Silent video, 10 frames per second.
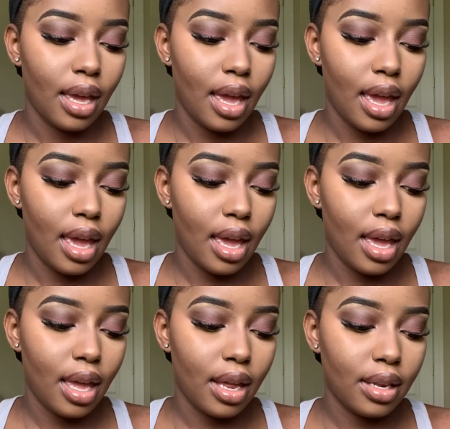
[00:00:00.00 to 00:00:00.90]

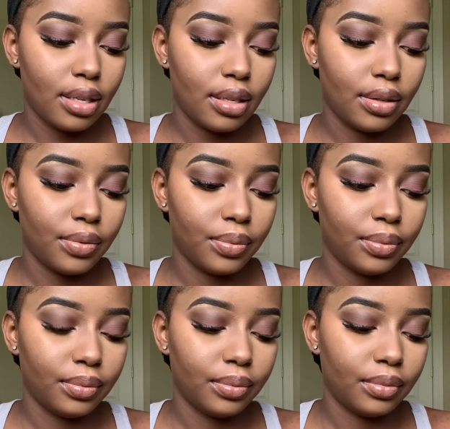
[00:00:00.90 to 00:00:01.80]
and
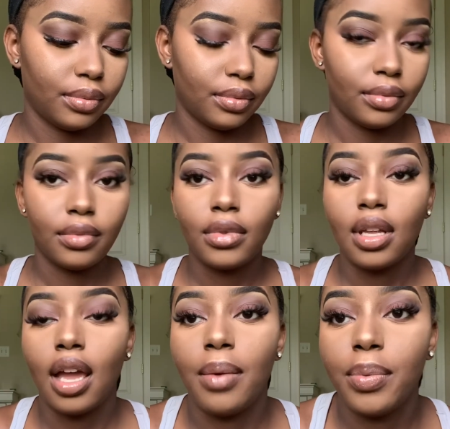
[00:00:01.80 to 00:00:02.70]

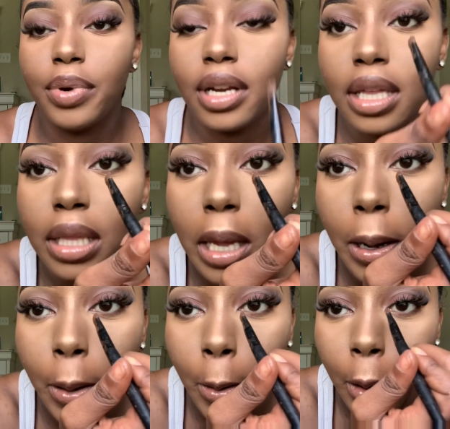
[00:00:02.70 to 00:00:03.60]
I'm gonna put it in the inner
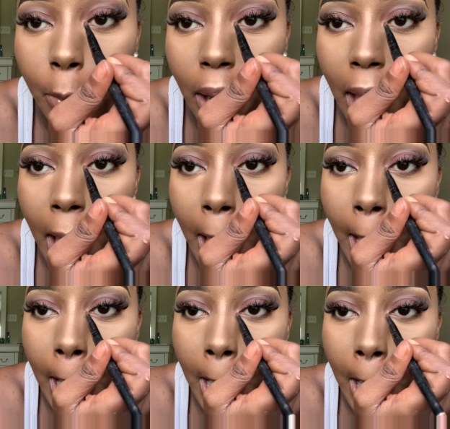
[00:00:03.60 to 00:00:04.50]
corner of my eye,